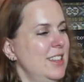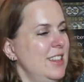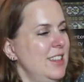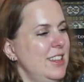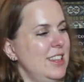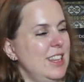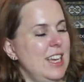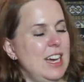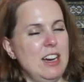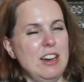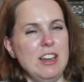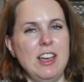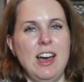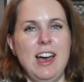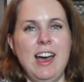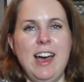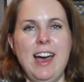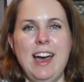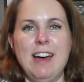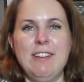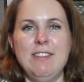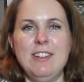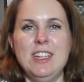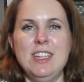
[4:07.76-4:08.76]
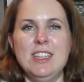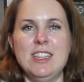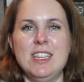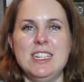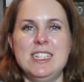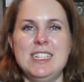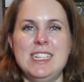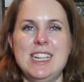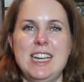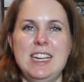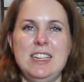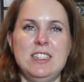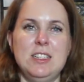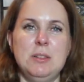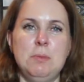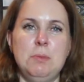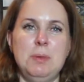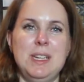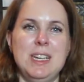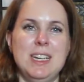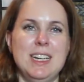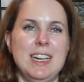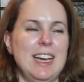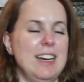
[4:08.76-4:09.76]
there you have it, the date to
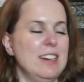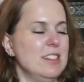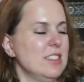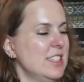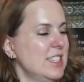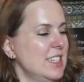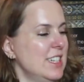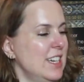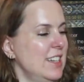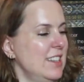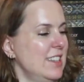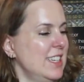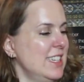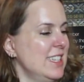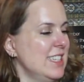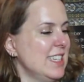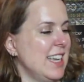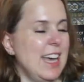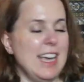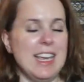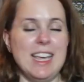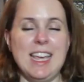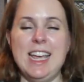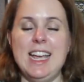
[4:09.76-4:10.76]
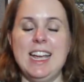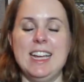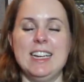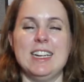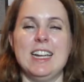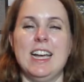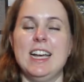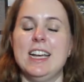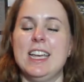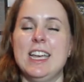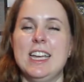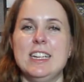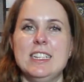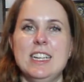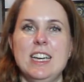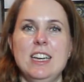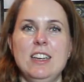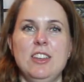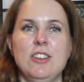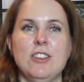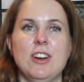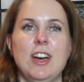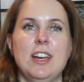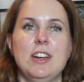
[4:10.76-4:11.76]
be announced on this. I can't
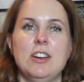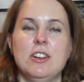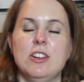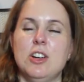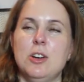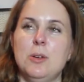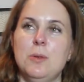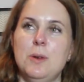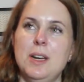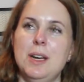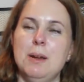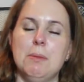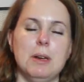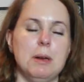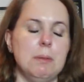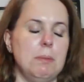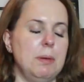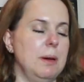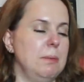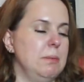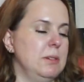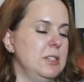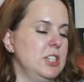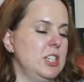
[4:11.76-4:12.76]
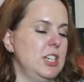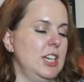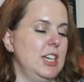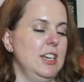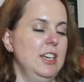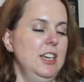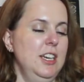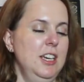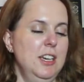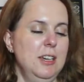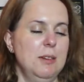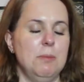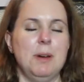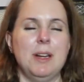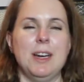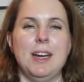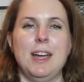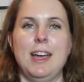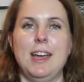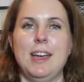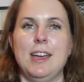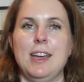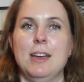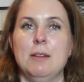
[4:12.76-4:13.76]
tell you. I don't know when I'm going to publish it, but
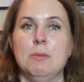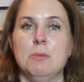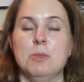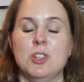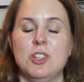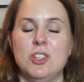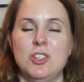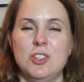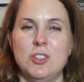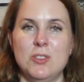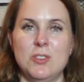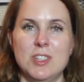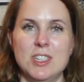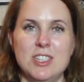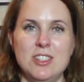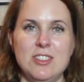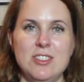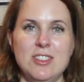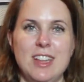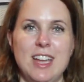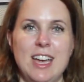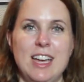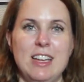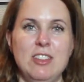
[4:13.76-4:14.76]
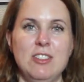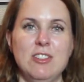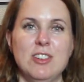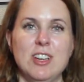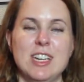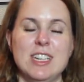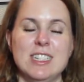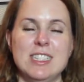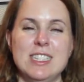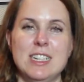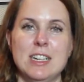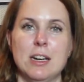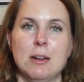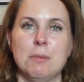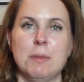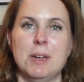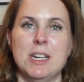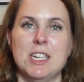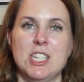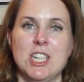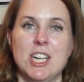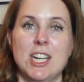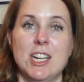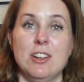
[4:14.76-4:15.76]
I am sure to let you guys here on
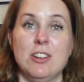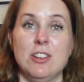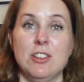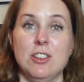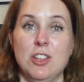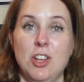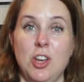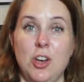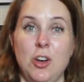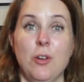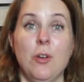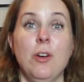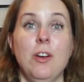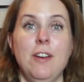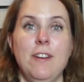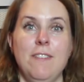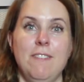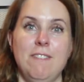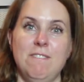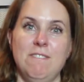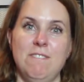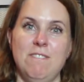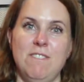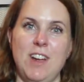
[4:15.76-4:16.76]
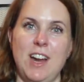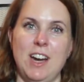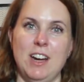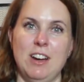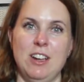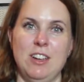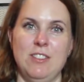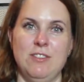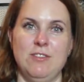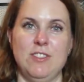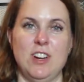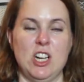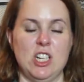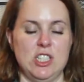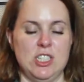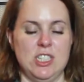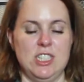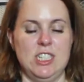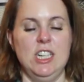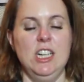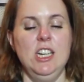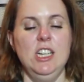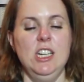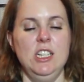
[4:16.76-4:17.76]
my channel know very
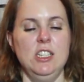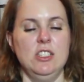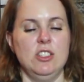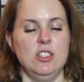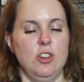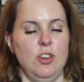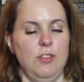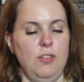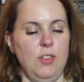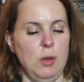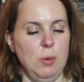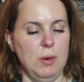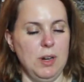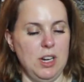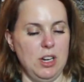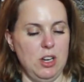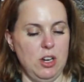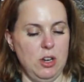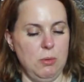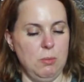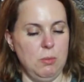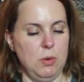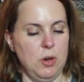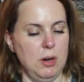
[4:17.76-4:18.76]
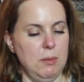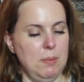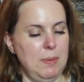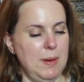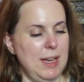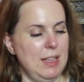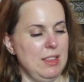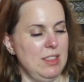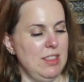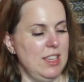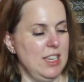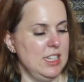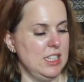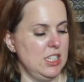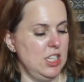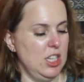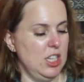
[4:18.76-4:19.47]
first. So if you want to know more about this